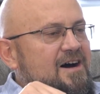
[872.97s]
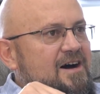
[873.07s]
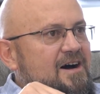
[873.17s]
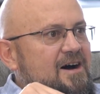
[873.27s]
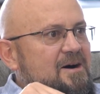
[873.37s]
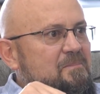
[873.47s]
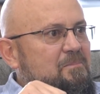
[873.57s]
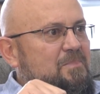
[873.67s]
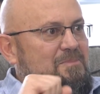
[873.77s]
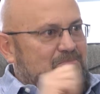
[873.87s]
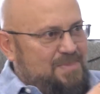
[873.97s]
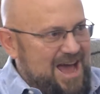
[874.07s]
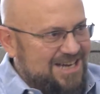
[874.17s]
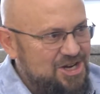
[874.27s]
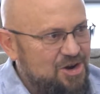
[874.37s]
But
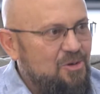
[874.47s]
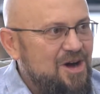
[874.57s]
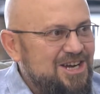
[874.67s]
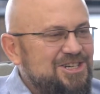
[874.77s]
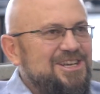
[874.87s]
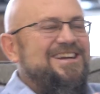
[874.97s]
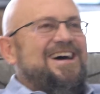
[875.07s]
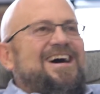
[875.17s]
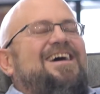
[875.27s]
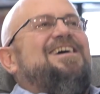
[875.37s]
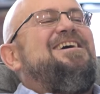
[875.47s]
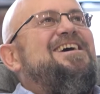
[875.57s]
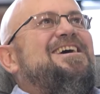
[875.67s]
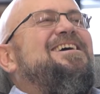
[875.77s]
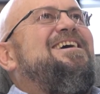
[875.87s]
back to your question,
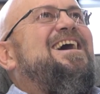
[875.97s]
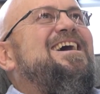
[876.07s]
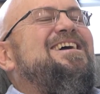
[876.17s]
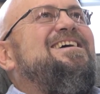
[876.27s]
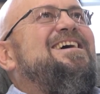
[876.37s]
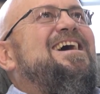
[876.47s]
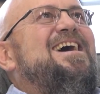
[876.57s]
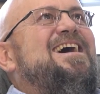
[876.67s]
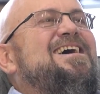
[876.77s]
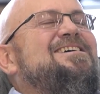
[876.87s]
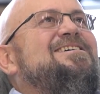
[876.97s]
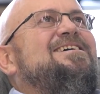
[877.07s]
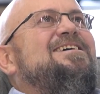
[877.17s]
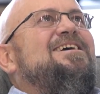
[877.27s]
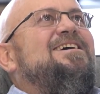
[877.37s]

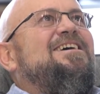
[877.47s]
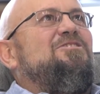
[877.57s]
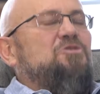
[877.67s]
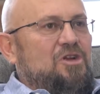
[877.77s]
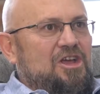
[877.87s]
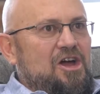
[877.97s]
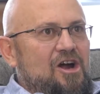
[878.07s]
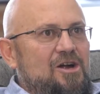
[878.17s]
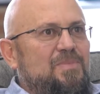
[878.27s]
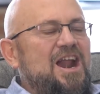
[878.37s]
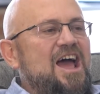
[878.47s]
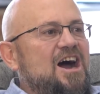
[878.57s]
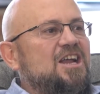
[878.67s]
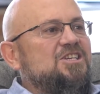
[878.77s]
it's really hard, but I